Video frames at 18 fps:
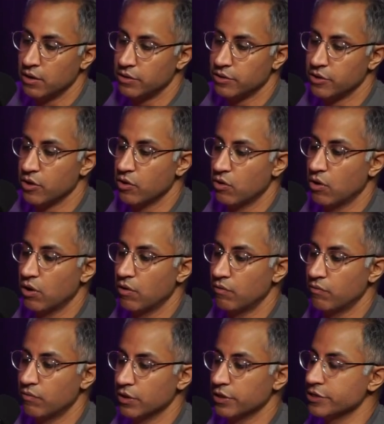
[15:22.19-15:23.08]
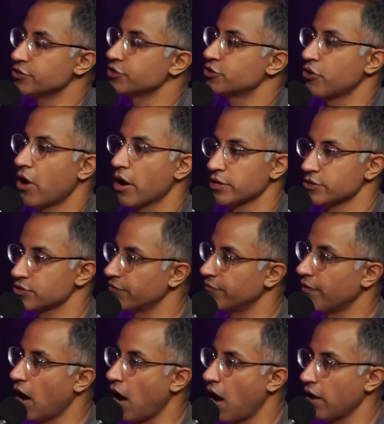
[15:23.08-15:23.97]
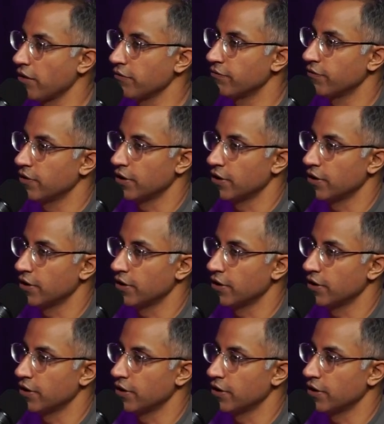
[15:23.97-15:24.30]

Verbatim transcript: you're really just trying to survive.